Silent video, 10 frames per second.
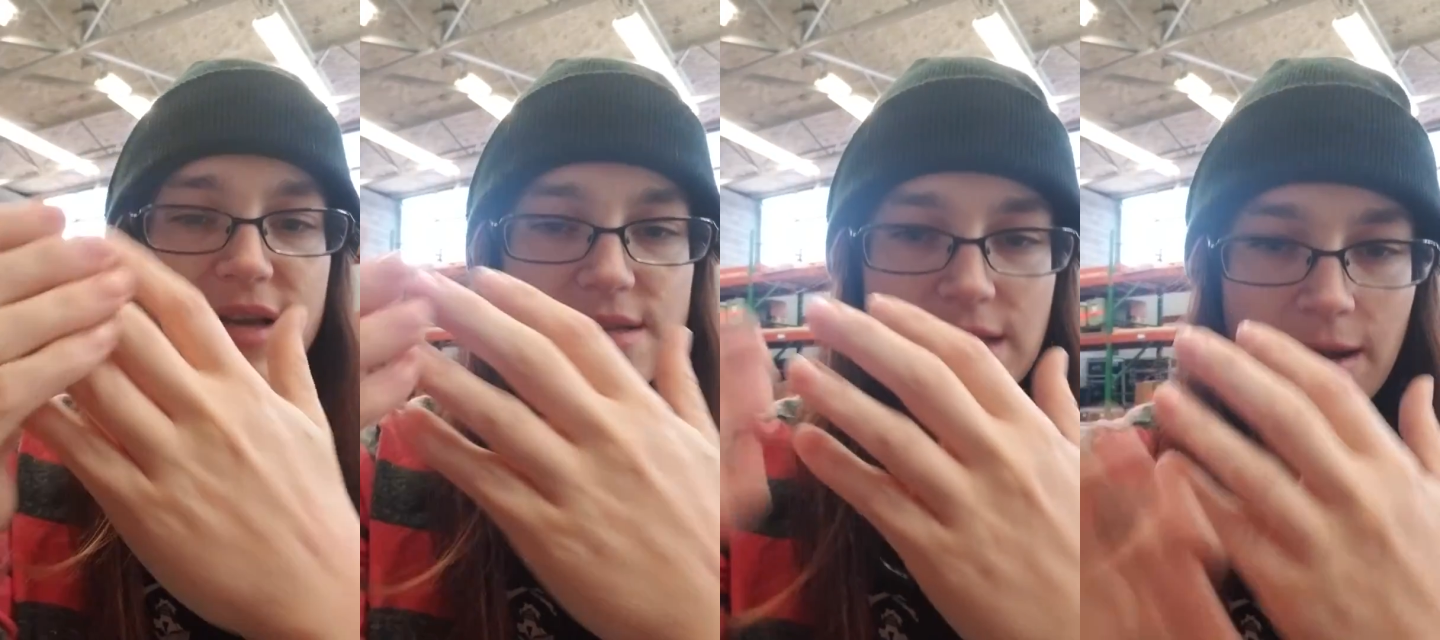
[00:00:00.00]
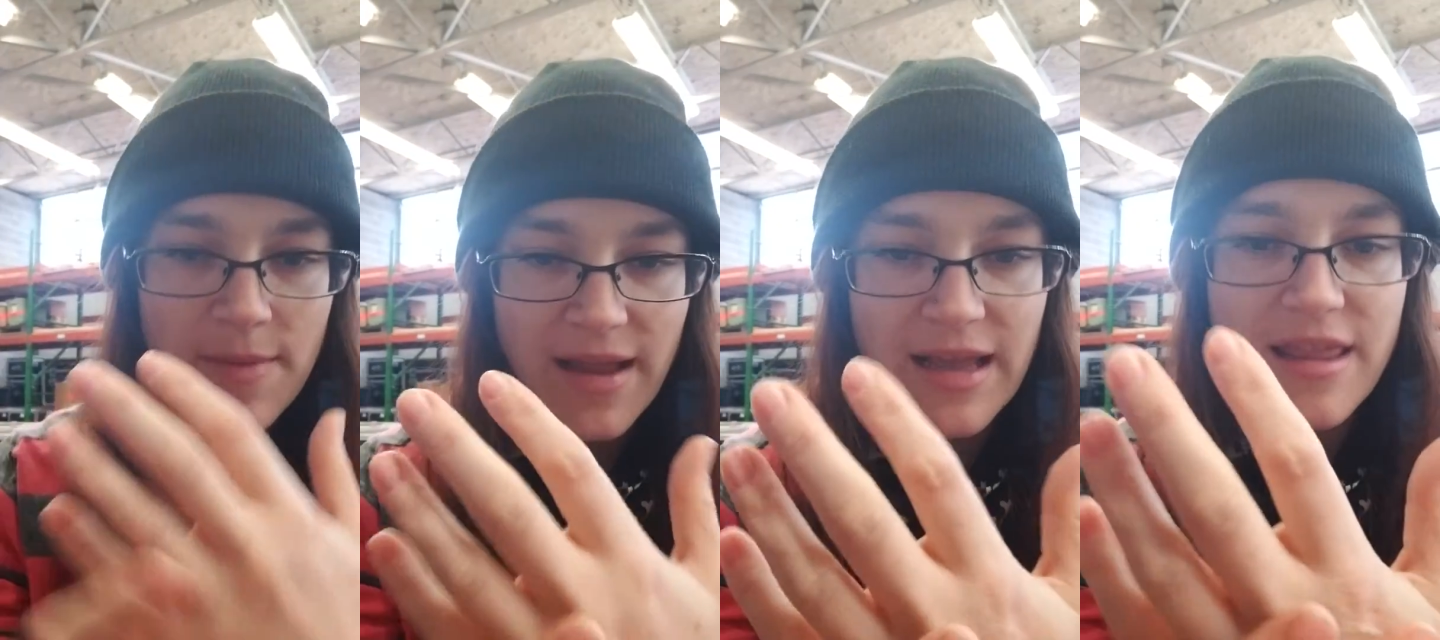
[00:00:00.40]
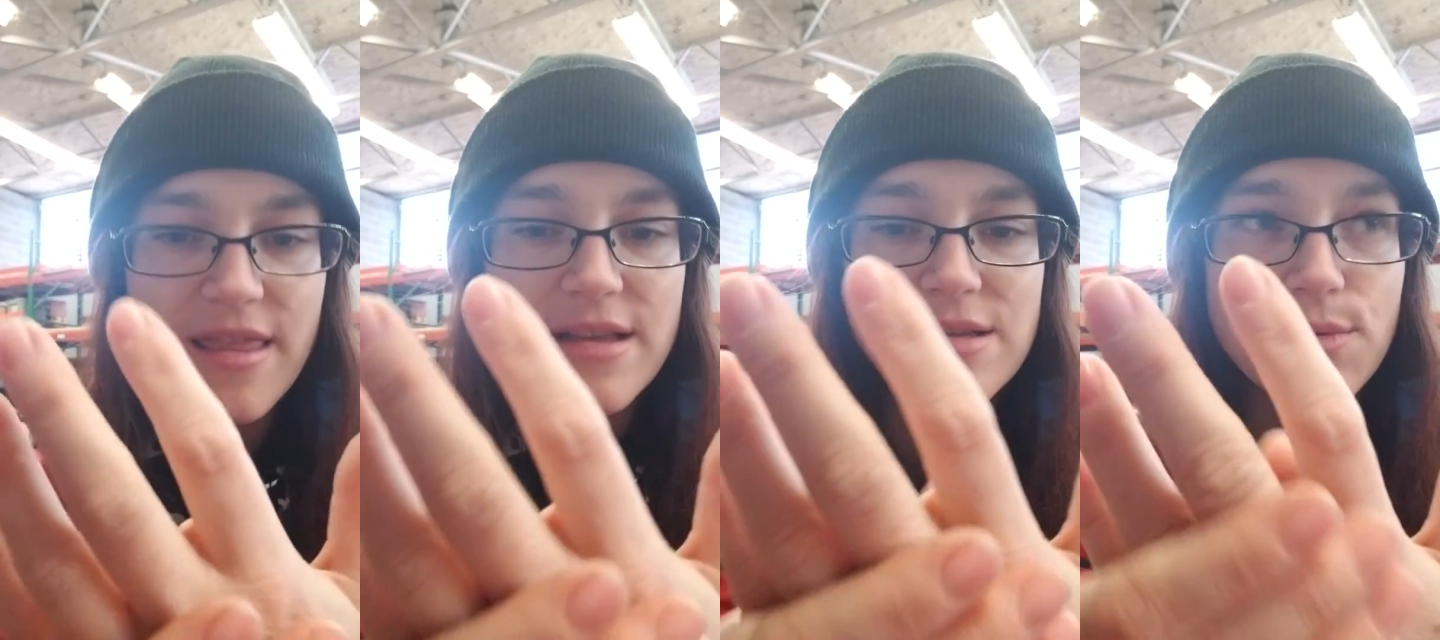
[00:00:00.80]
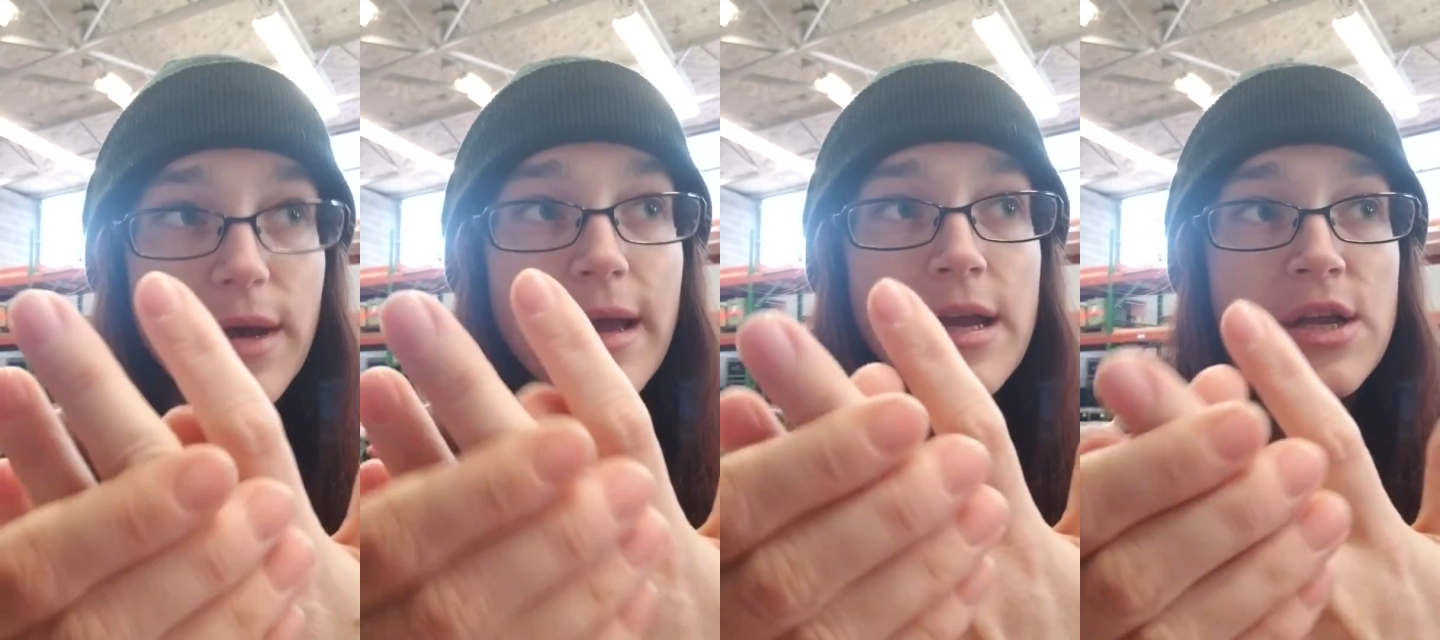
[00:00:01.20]
It's coming this
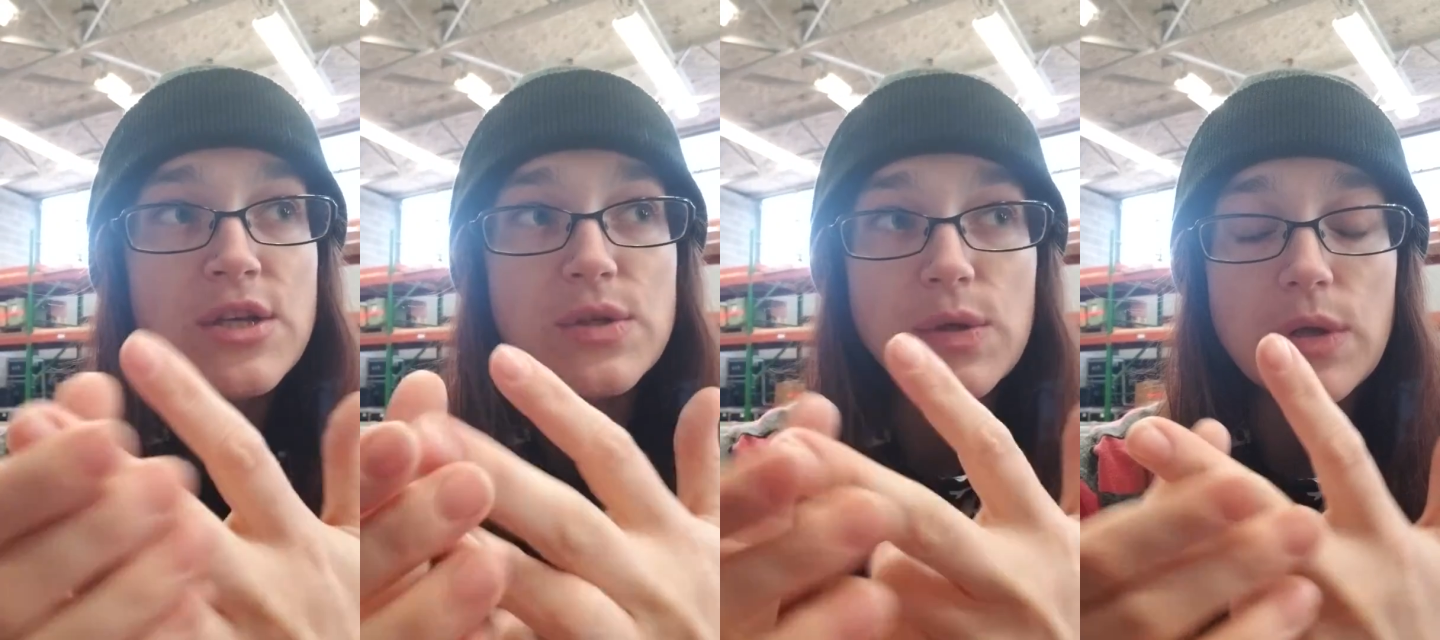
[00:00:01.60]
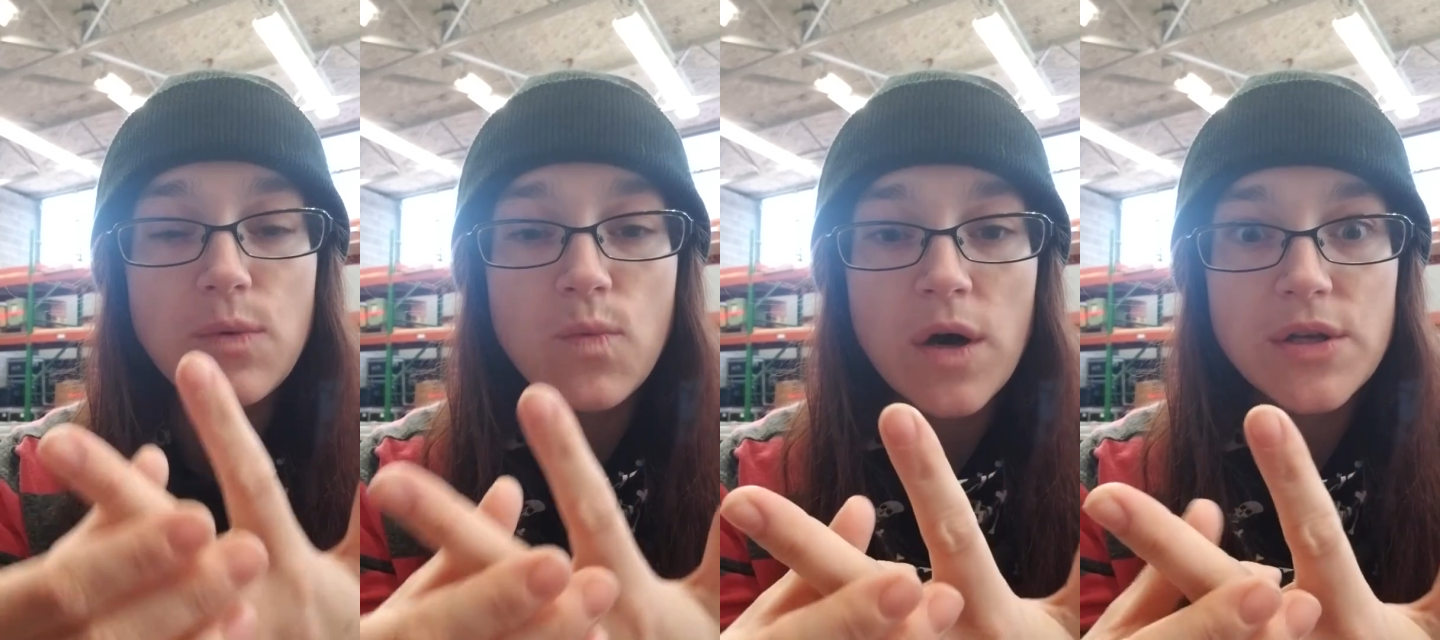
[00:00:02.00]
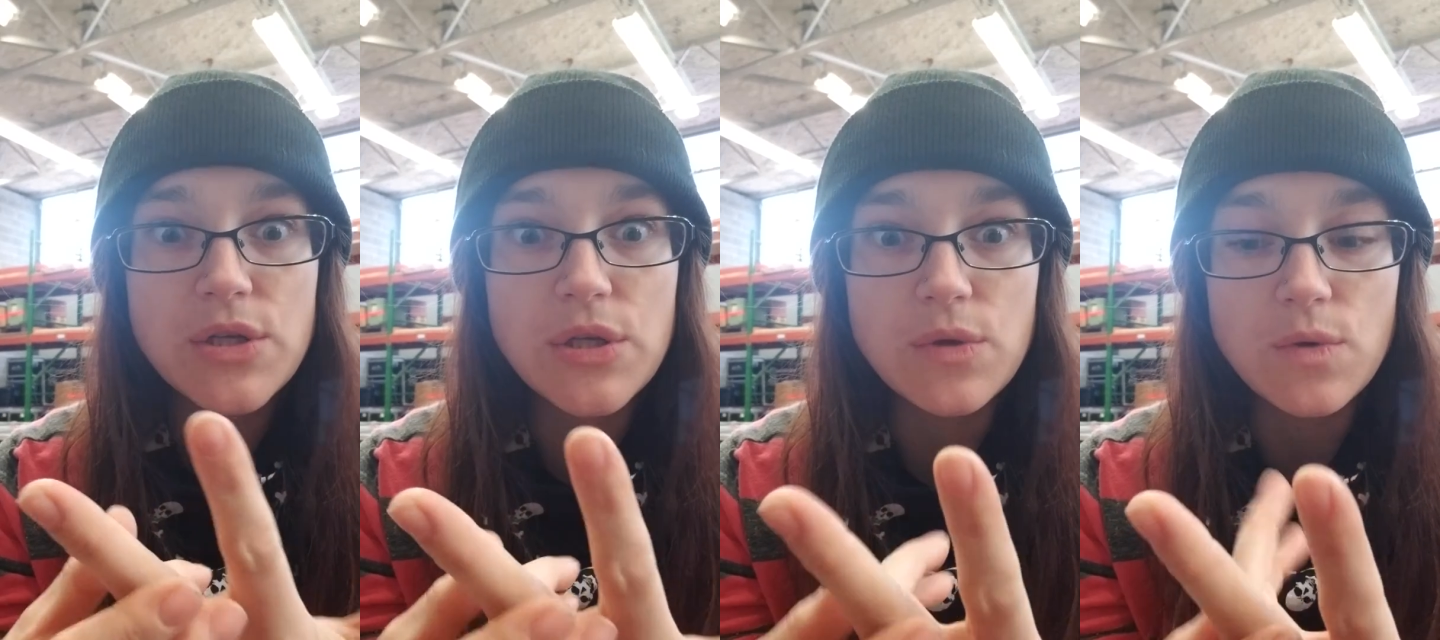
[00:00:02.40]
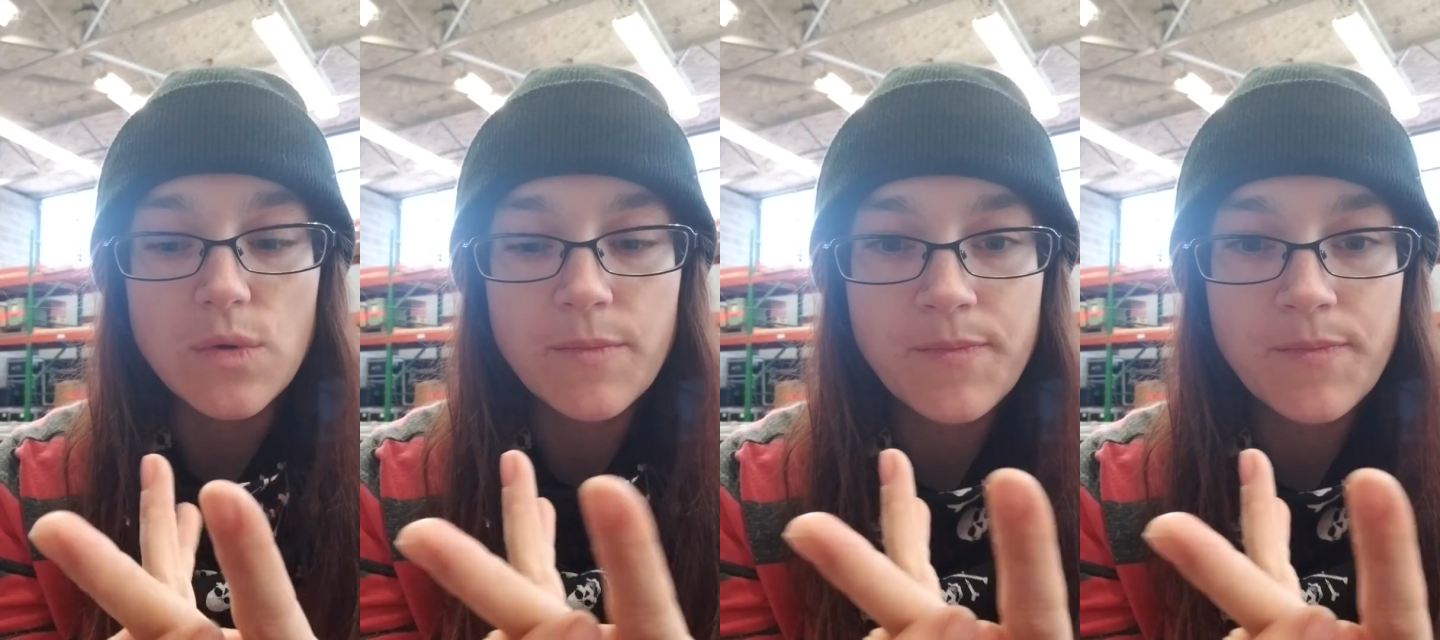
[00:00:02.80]
way. So you want to